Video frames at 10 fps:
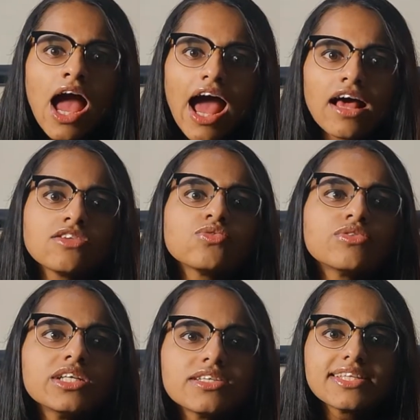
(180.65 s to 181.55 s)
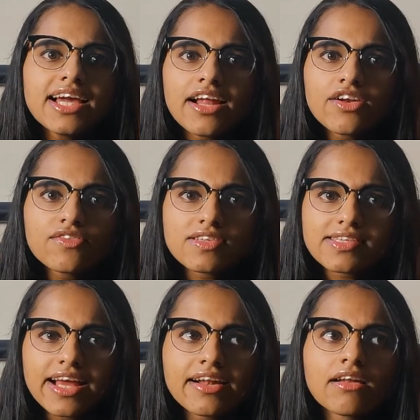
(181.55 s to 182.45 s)
as you reach end of the
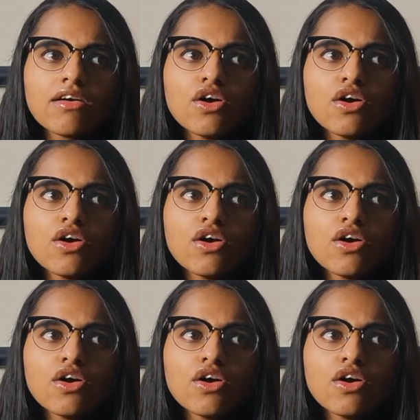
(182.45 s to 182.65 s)
set,